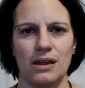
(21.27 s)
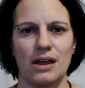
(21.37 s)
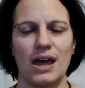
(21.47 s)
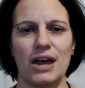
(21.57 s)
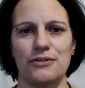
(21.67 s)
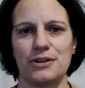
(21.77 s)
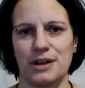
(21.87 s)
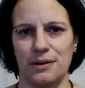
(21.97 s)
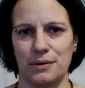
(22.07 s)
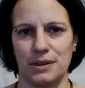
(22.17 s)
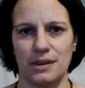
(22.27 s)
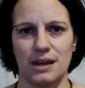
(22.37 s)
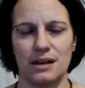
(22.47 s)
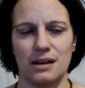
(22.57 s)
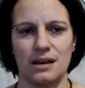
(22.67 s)
every now and
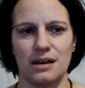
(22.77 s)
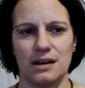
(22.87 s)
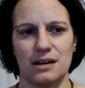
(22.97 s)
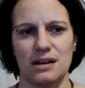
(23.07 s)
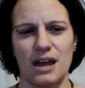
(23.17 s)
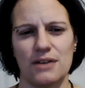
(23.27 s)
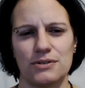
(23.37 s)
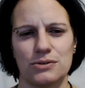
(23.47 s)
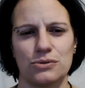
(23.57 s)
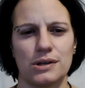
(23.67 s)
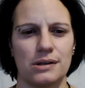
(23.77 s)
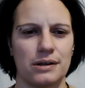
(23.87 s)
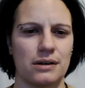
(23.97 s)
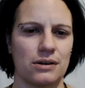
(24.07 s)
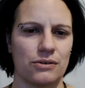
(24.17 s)
then, and I haven't really
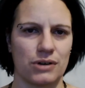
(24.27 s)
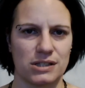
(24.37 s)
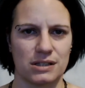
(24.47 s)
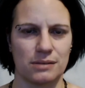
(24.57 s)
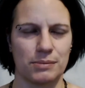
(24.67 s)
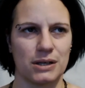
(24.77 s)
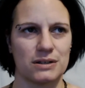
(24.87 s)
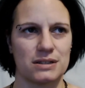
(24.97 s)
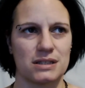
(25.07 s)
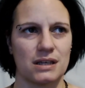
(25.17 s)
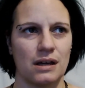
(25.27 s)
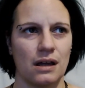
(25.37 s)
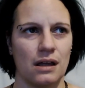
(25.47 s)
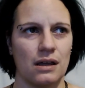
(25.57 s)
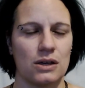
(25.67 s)
addressed it because
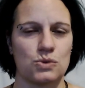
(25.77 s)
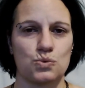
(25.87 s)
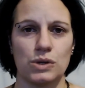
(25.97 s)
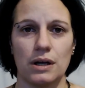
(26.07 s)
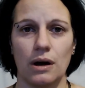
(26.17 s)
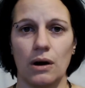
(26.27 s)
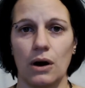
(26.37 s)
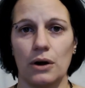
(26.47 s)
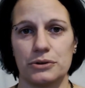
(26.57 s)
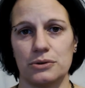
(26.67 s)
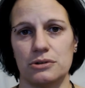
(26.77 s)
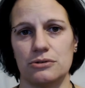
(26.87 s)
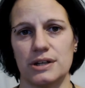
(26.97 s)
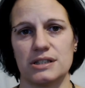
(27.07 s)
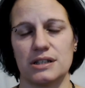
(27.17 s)
it's really hard to
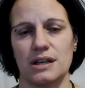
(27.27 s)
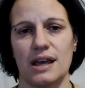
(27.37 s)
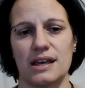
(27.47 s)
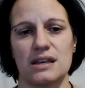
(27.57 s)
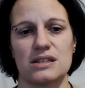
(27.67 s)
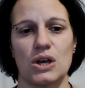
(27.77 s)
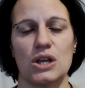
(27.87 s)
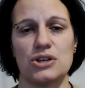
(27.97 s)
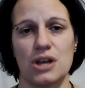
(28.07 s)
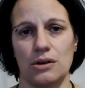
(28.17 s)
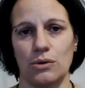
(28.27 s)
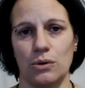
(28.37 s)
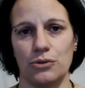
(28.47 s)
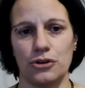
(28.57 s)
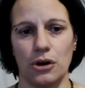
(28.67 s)
address it as a general
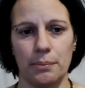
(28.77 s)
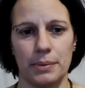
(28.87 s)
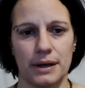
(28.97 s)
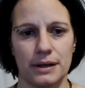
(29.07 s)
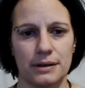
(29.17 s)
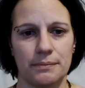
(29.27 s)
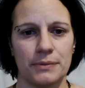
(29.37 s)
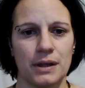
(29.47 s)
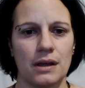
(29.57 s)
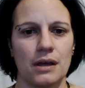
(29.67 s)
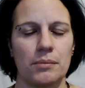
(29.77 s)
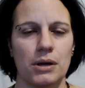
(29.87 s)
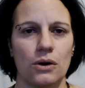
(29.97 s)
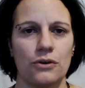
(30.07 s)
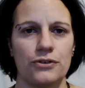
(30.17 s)
topic. But I
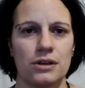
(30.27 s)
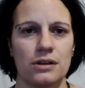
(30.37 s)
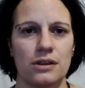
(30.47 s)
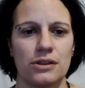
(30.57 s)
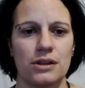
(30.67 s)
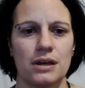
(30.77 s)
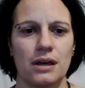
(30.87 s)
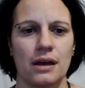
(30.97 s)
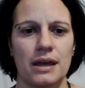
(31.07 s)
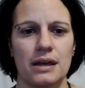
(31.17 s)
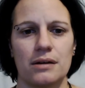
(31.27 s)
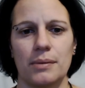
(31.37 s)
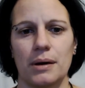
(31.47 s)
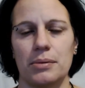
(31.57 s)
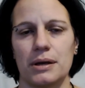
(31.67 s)
often I hear
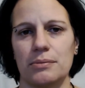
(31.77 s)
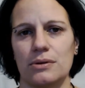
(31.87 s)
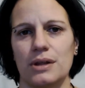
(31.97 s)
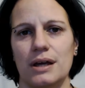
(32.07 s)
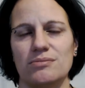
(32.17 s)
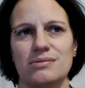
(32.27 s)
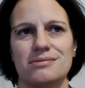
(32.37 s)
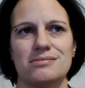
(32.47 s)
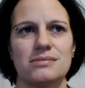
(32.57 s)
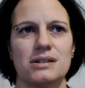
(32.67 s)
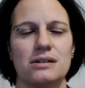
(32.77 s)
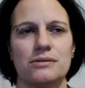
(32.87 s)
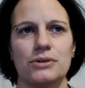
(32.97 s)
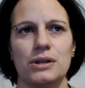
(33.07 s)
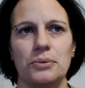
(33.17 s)
about people that they don't
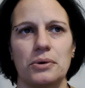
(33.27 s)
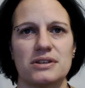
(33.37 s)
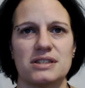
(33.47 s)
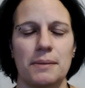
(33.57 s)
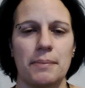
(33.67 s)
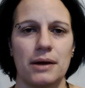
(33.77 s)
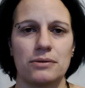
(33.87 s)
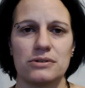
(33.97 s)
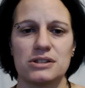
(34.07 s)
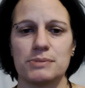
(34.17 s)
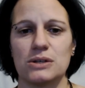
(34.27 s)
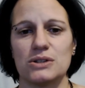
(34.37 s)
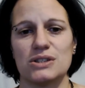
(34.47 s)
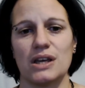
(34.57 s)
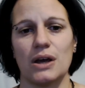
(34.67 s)
really want to set boundaries because
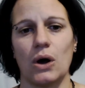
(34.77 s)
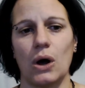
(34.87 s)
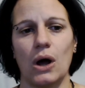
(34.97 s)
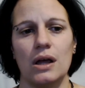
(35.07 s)
they are